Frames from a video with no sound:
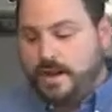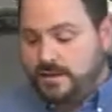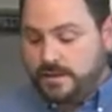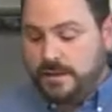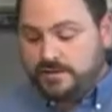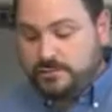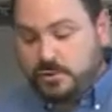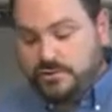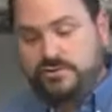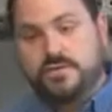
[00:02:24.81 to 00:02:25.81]
The less
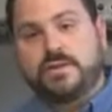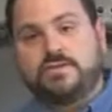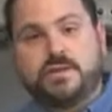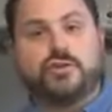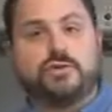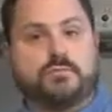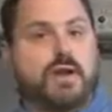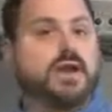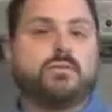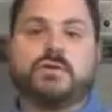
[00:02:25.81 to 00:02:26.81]
moisture that's in your
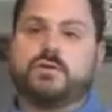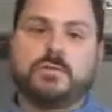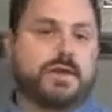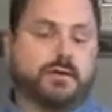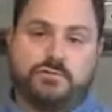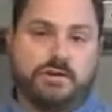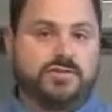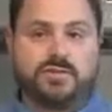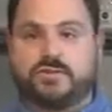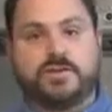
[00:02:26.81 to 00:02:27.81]
bread, whether you're making a
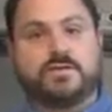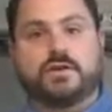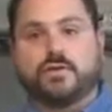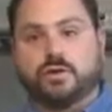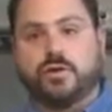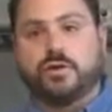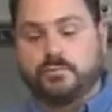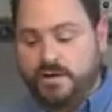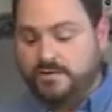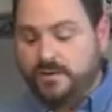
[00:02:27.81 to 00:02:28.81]
traditional stuffing or a
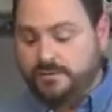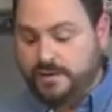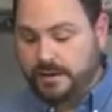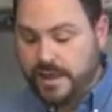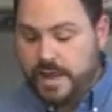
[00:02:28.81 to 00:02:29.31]
cornbread stuffing,